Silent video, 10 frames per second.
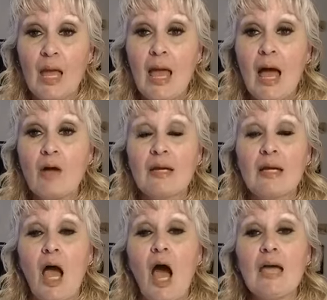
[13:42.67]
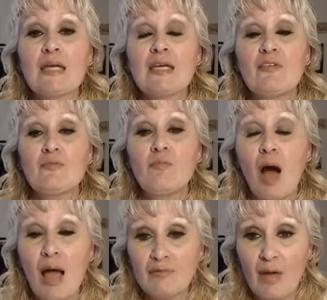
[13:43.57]
How can I give
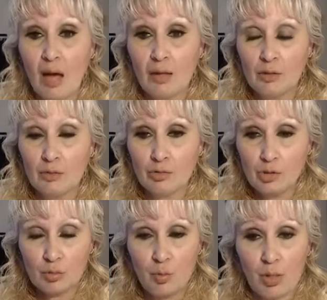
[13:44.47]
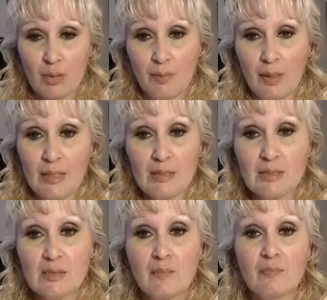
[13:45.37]
my value to the
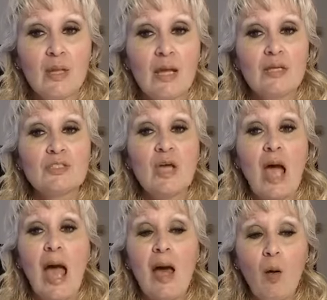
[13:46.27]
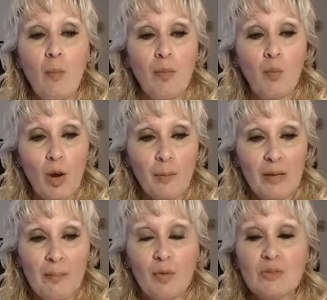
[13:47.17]
marketplace to help more
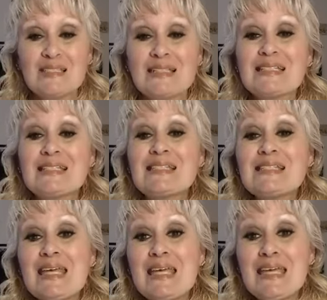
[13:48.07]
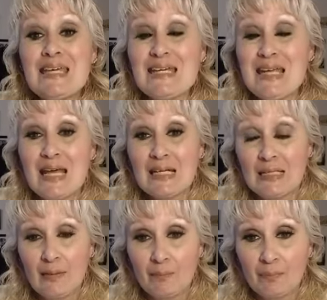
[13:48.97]
people succeed
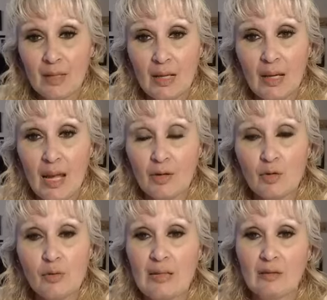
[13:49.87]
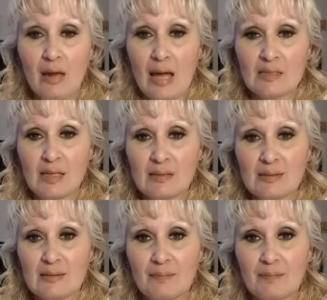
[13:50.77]
and create their assets?